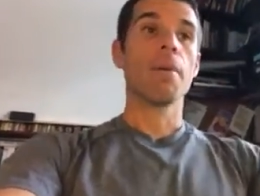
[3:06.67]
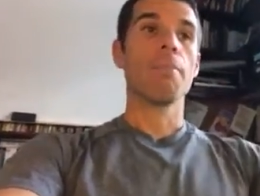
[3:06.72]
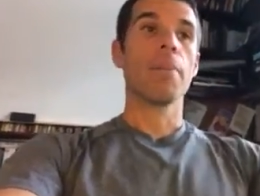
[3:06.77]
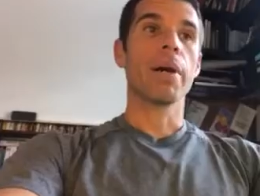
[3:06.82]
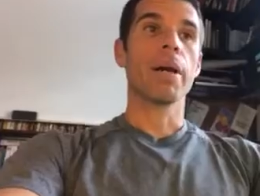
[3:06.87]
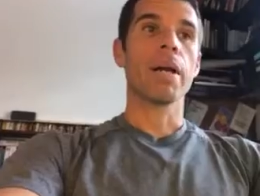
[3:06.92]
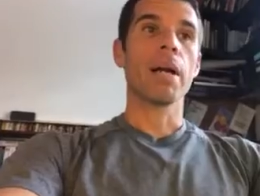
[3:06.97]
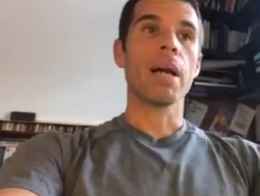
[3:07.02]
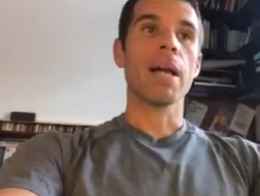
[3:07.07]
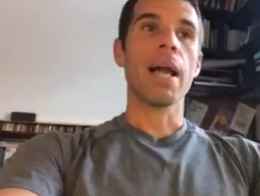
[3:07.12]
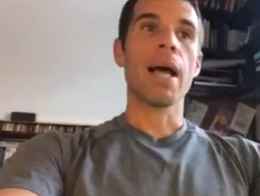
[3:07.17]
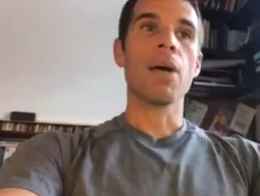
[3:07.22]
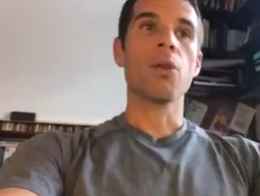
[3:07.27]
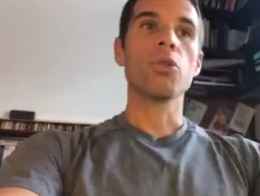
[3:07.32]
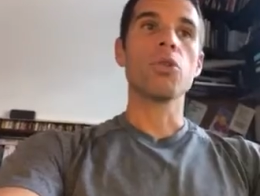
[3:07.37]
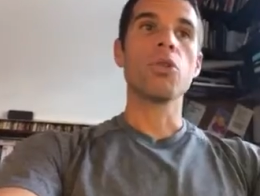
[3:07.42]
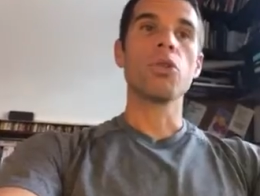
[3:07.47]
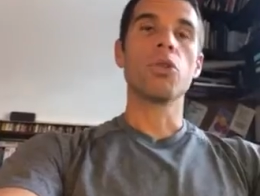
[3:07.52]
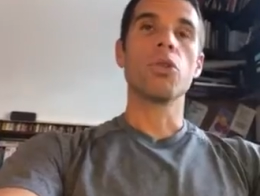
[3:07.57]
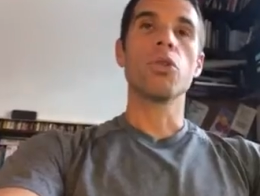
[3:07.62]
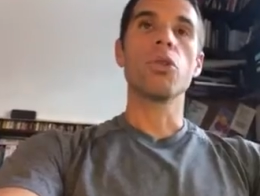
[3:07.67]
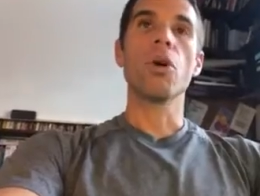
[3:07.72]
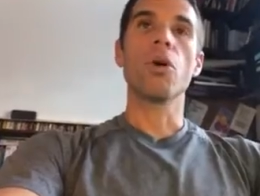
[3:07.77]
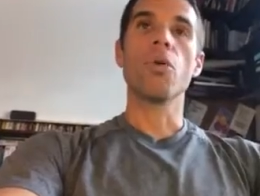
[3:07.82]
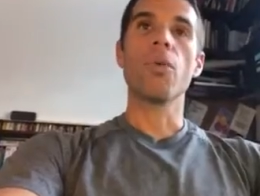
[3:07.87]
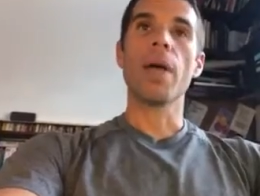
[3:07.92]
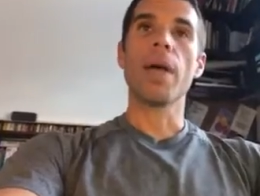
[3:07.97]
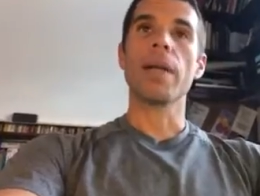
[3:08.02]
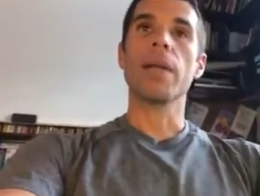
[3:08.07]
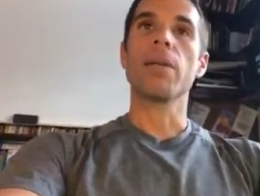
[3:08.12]
but it allows you to
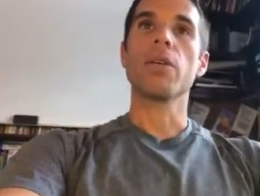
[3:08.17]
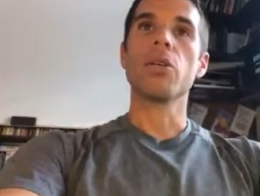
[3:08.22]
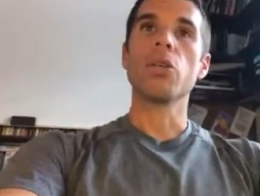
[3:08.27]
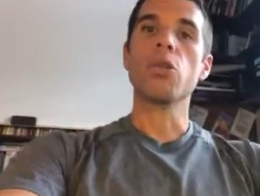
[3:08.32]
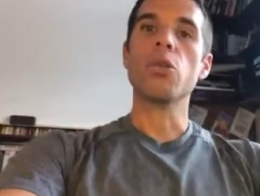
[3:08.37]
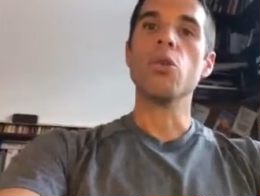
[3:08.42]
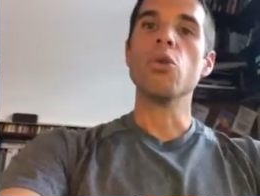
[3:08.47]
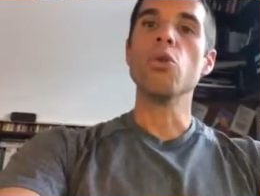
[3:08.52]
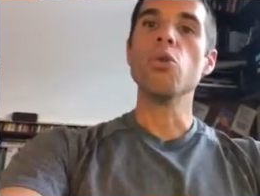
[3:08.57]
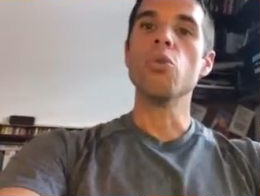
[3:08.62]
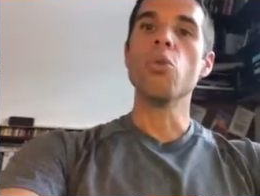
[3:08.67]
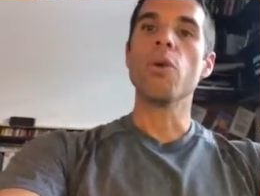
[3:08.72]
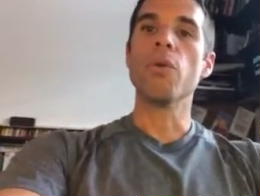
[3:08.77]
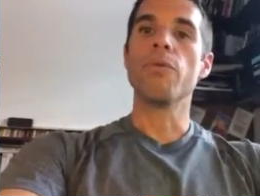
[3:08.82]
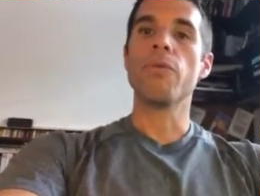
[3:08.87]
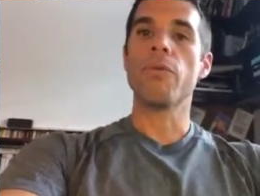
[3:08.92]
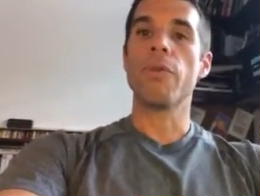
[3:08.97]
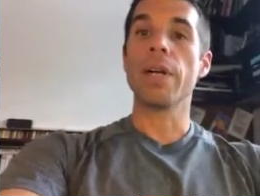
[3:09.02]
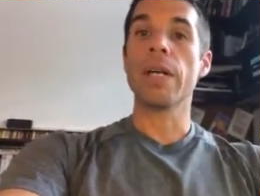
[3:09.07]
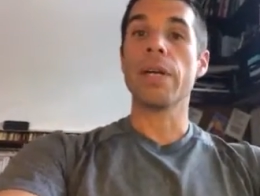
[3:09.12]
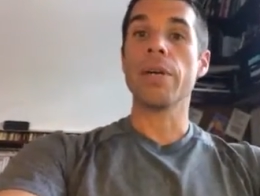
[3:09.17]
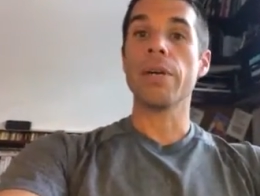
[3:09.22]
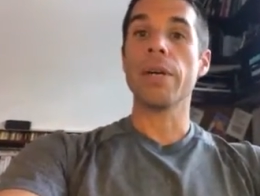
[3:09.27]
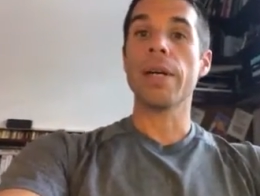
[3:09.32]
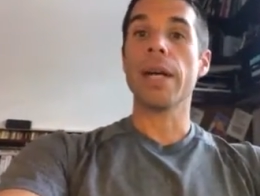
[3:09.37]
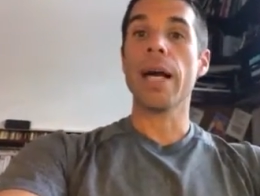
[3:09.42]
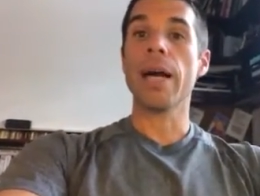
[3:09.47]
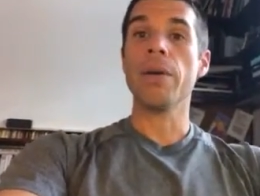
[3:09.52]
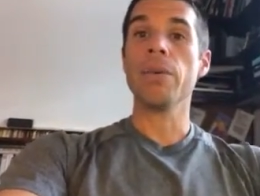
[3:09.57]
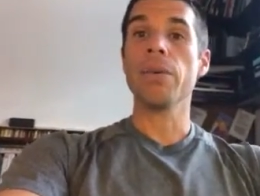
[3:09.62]
know that you will figure
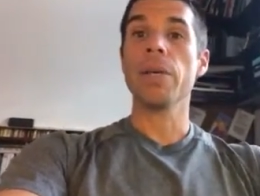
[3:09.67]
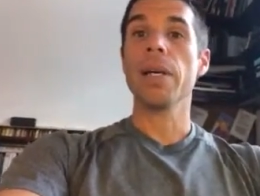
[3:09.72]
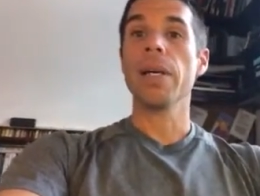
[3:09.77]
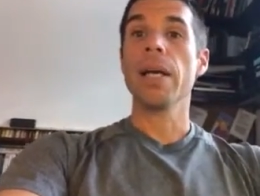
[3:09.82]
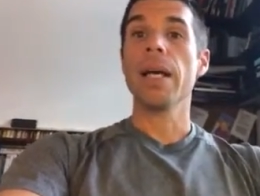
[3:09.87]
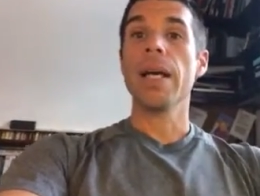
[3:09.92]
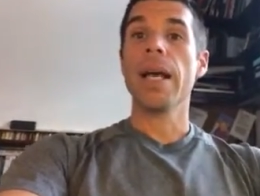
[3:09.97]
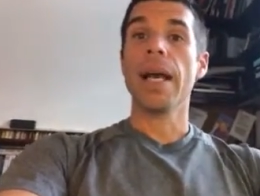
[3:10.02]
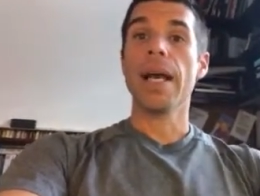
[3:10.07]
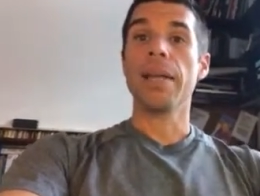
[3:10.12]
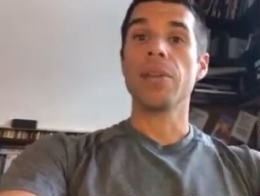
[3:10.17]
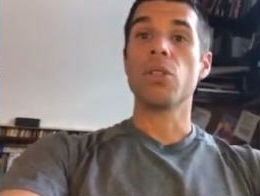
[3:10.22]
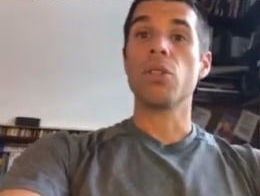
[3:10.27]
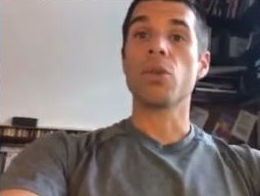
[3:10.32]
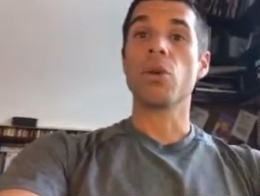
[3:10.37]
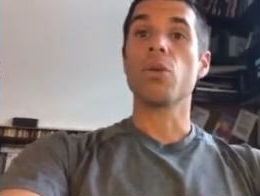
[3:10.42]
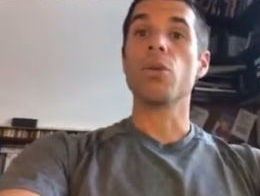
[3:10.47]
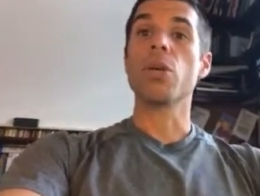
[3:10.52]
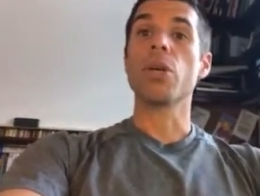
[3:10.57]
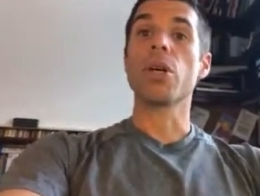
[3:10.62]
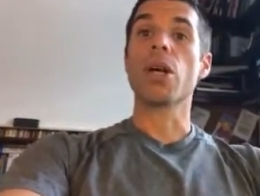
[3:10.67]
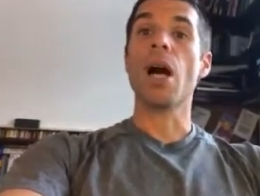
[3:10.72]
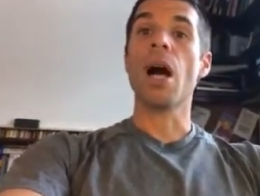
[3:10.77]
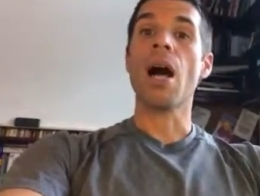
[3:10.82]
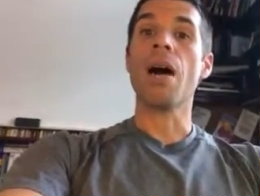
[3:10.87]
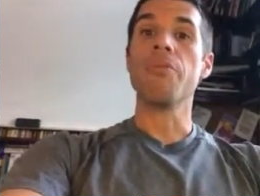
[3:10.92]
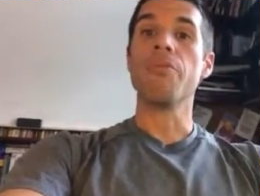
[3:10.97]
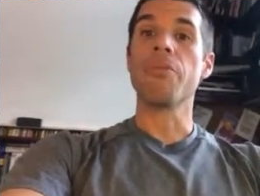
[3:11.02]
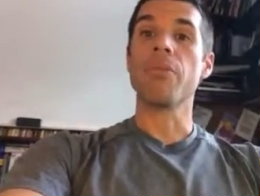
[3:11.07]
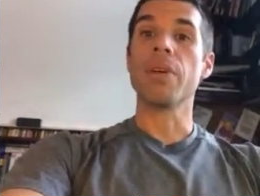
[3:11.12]
it out and so your
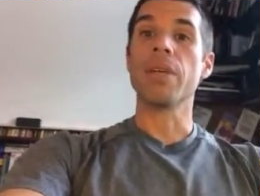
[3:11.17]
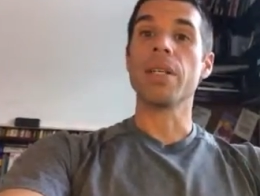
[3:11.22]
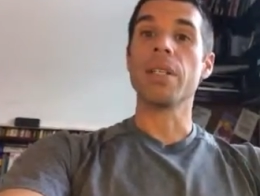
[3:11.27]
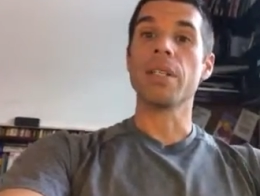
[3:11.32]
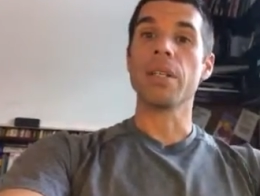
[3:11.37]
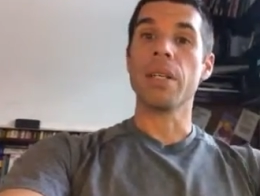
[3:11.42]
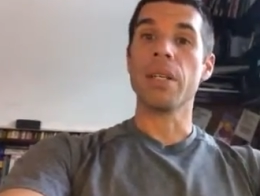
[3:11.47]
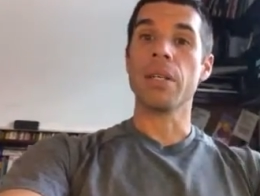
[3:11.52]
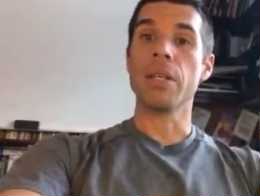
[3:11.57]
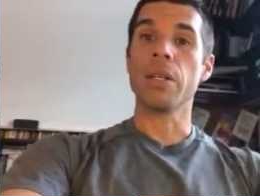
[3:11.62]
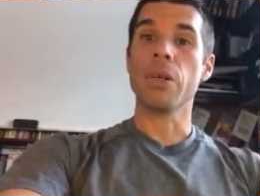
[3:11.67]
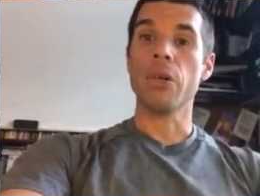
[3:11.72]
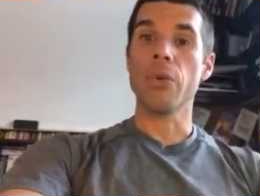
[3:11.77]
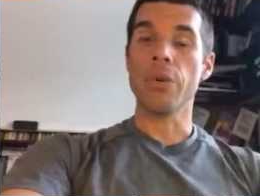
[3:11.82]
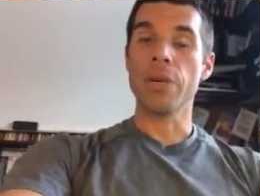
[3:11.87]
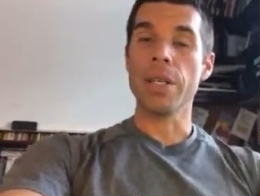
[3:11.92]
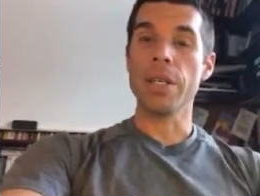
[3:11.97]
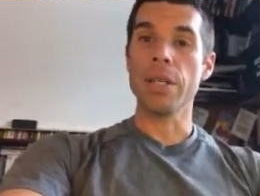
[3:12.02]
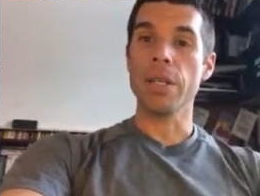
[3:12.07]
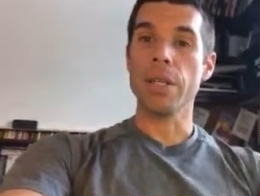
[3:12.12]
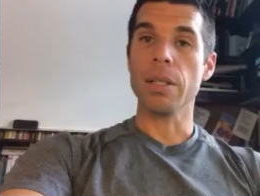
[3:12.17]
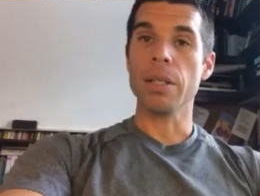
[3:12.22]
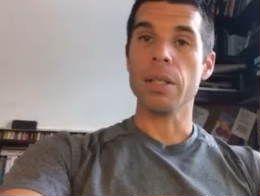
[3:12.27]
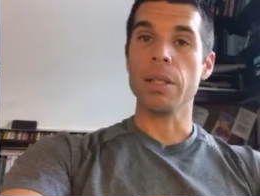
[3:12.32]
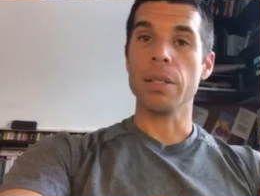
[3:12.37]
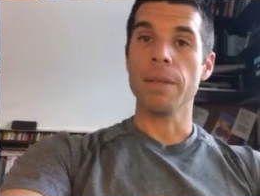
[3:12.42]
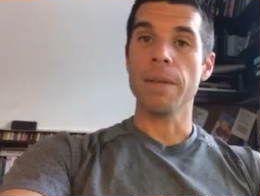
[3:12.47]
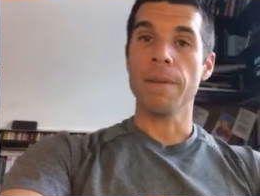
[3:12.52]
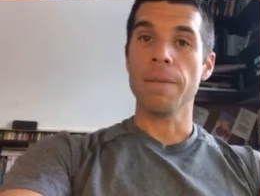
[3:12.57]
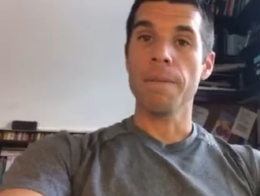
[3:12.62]
confidence increases.